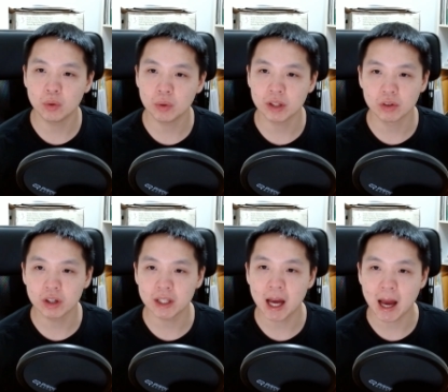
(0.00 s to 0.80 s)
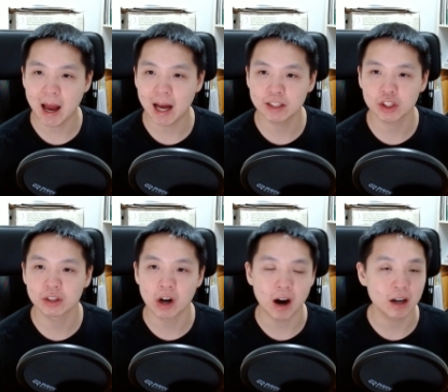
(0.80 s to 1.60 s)
we looked at Azure
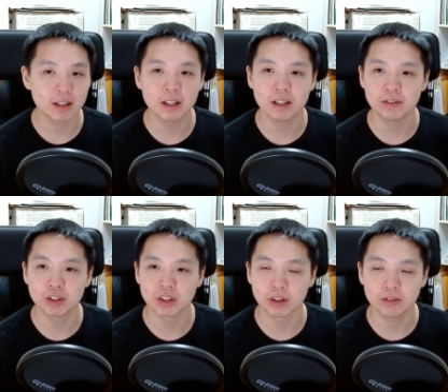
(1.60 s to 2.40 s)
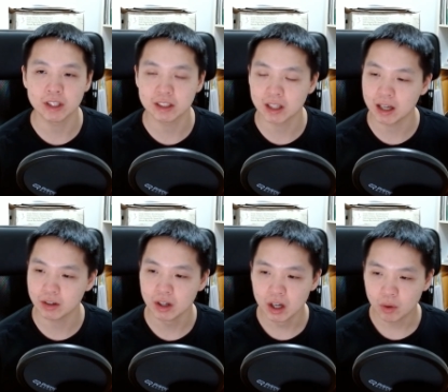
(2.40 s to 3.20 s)
Cognitive Service,
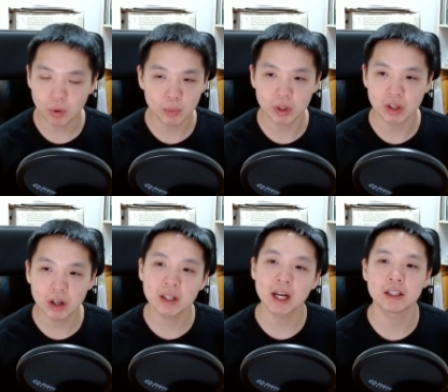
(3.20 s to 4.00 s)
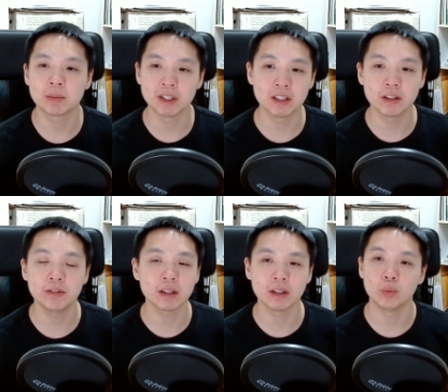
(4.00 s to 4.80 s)
and what we looked at
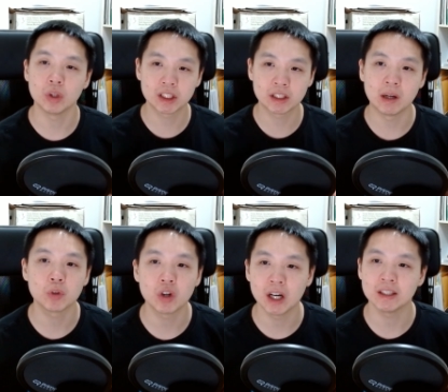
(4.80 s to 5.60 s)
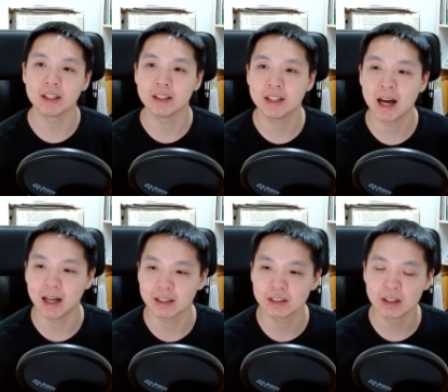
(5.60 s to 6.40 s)
specifically was summarizing
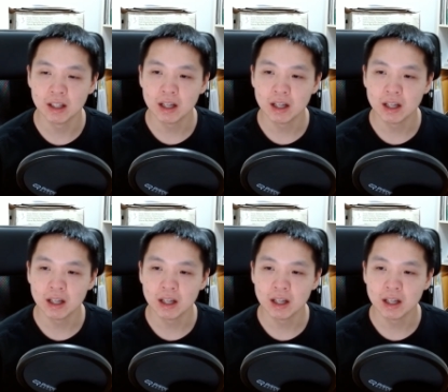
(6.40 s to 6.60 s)
text.